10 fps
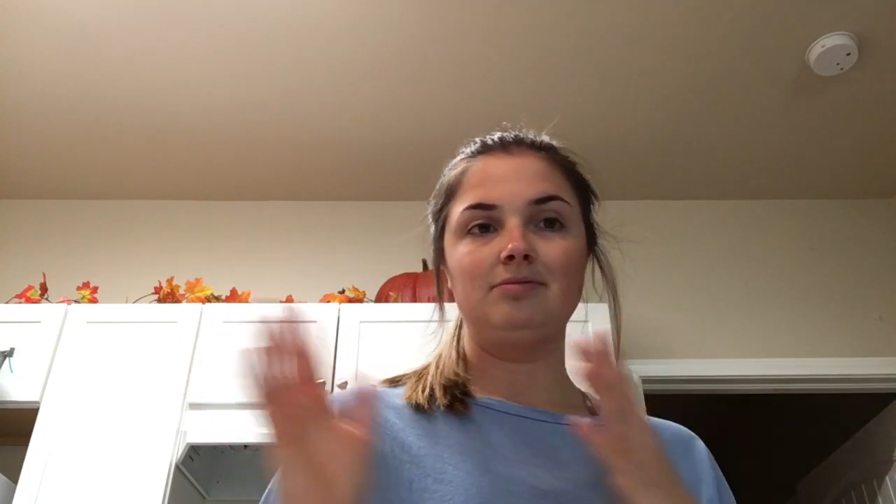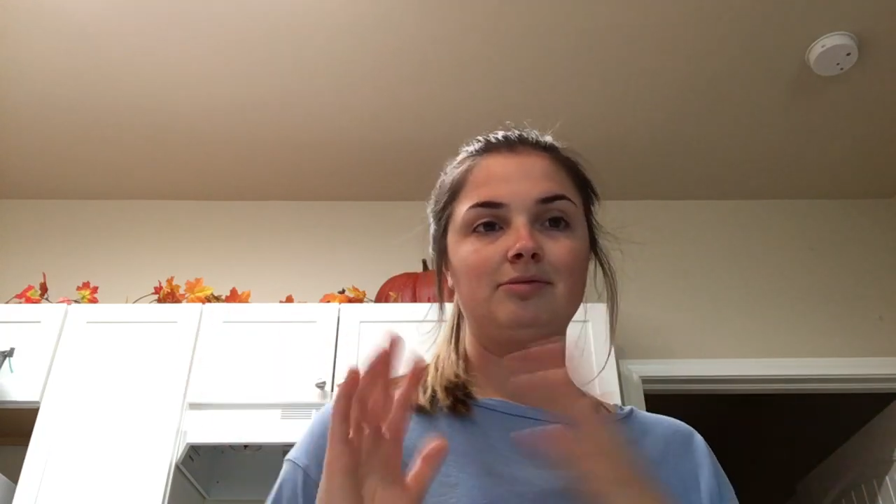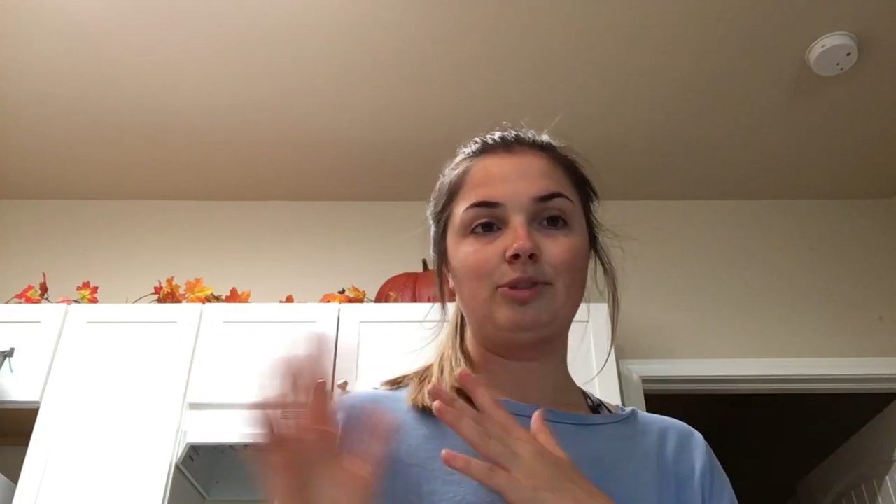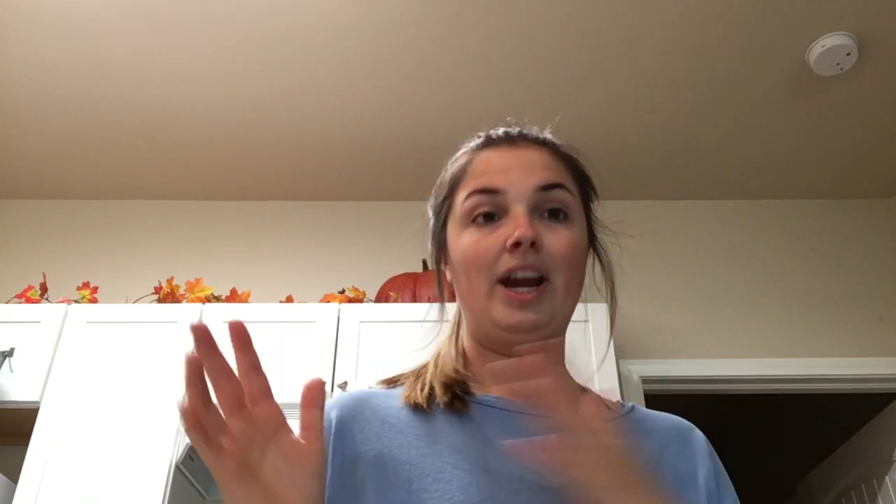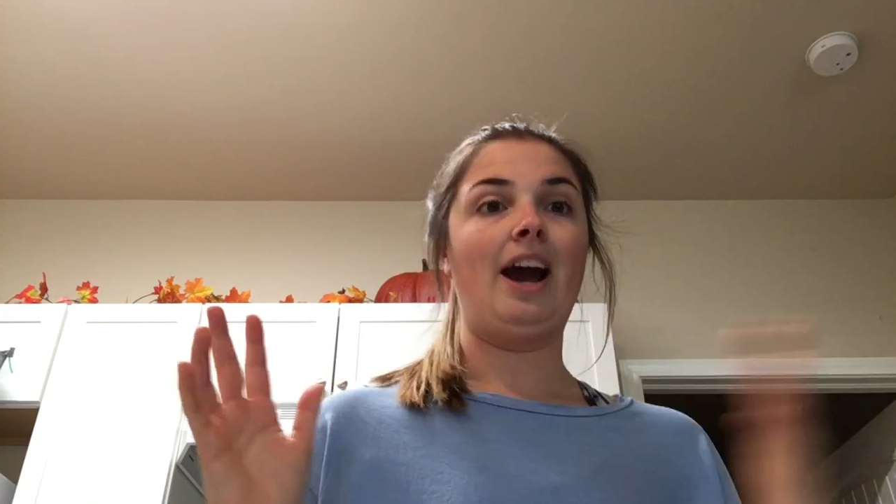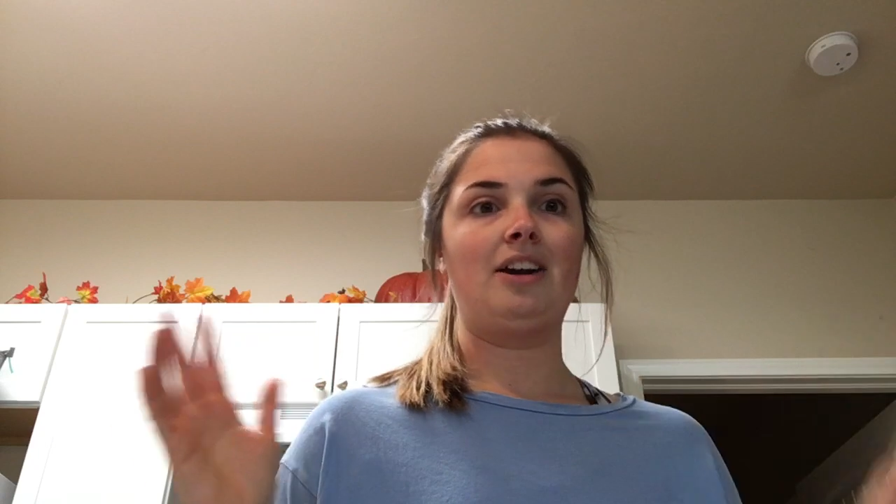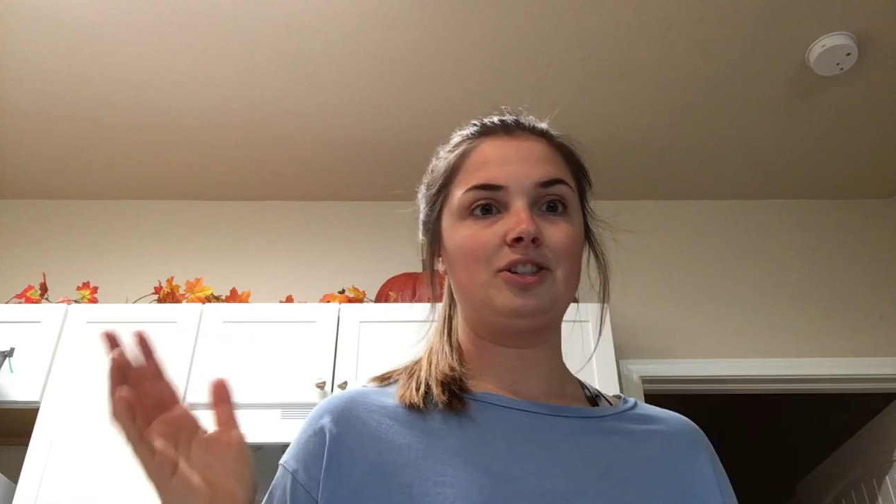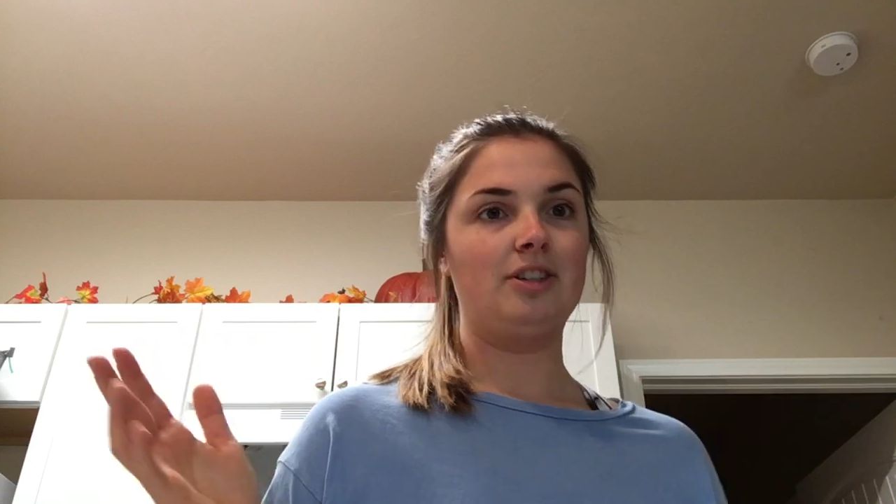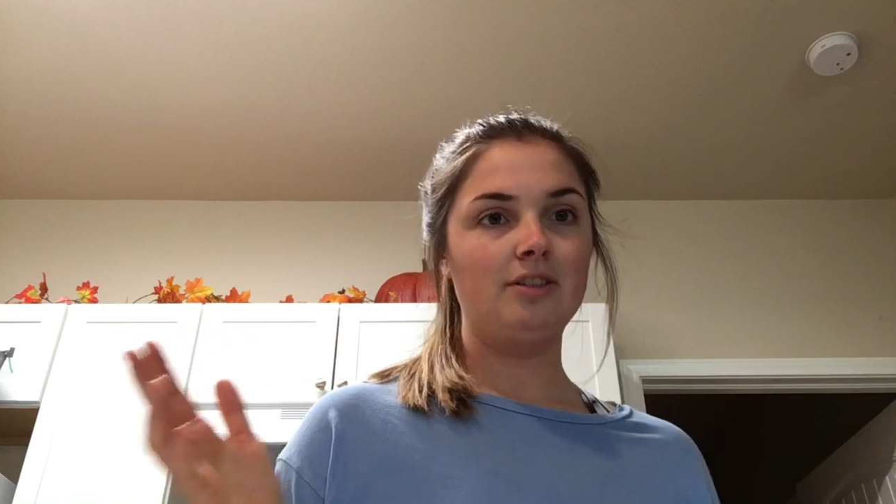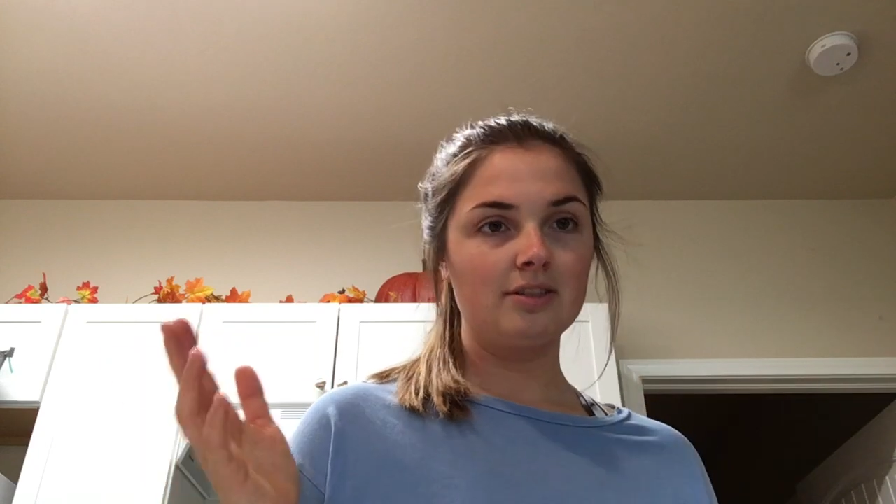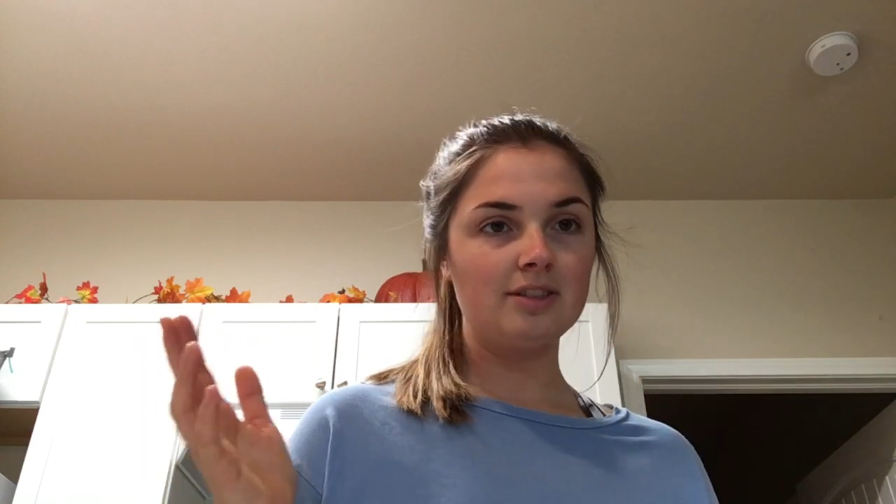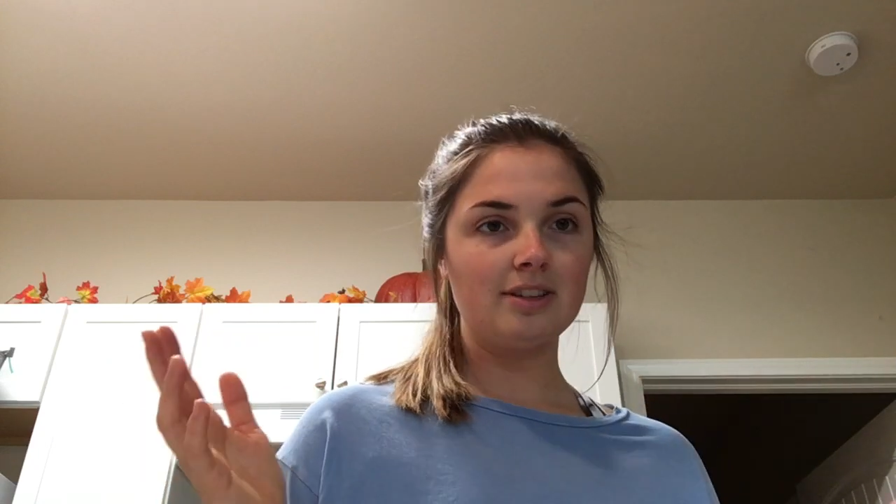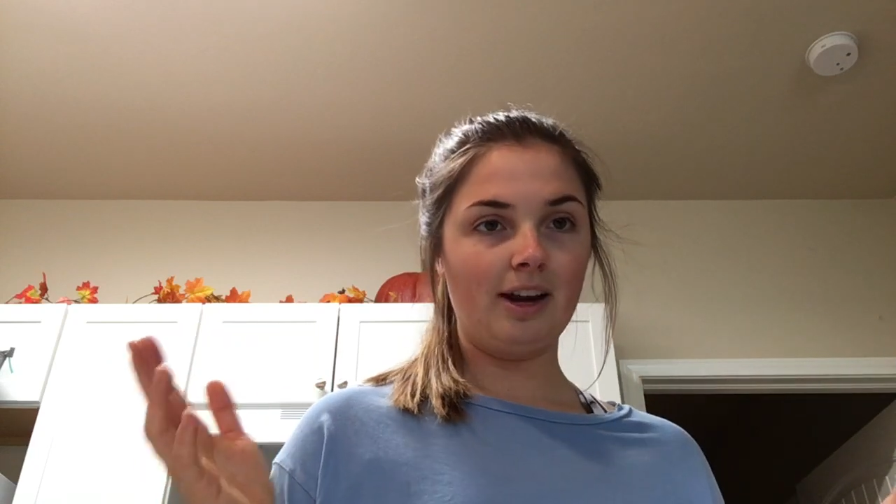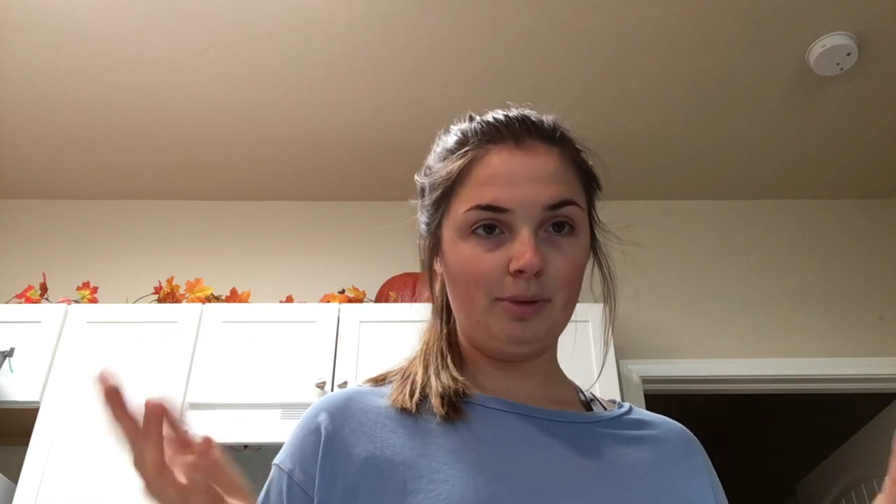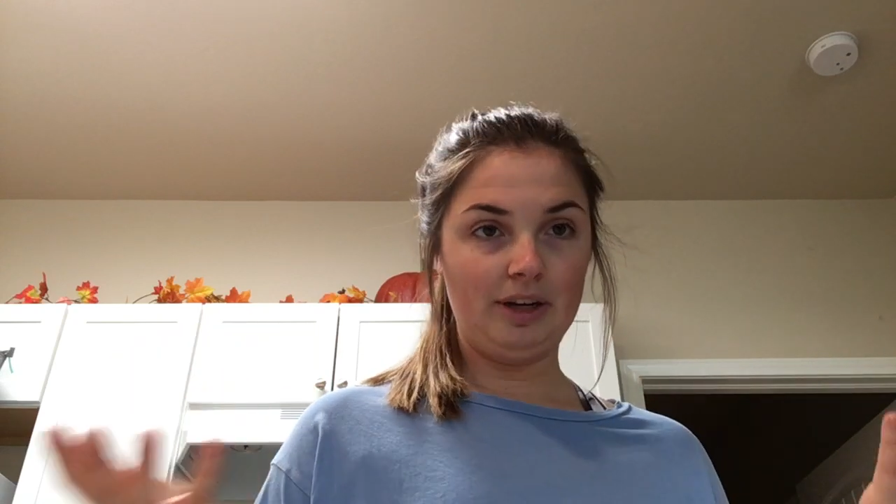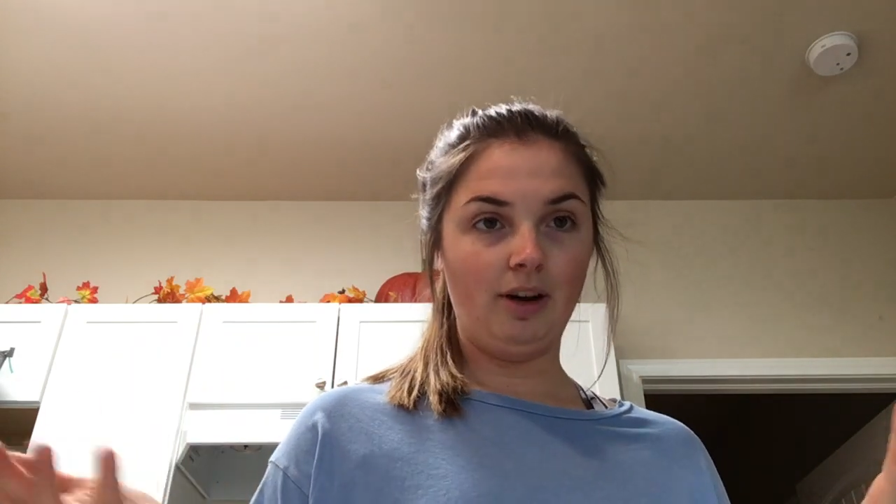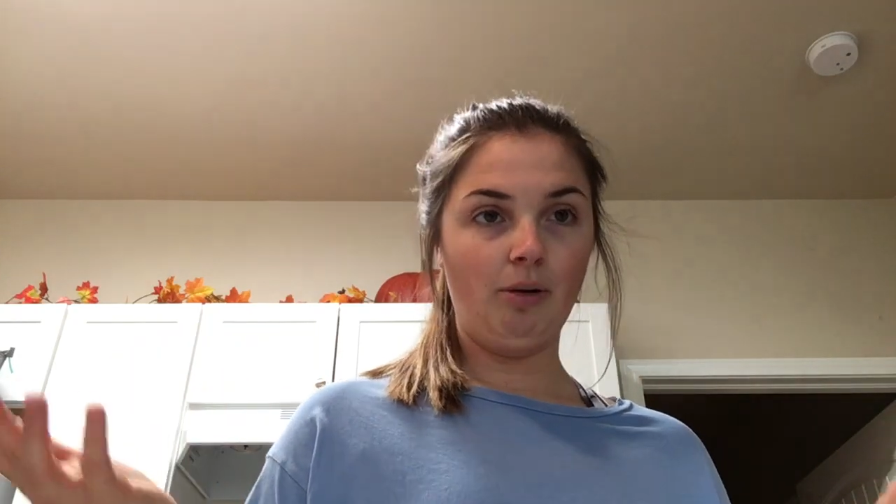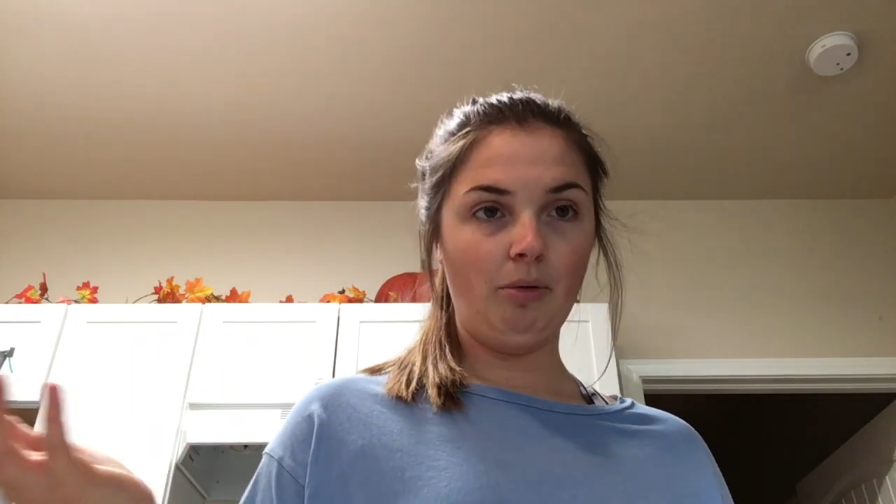reactions that we don't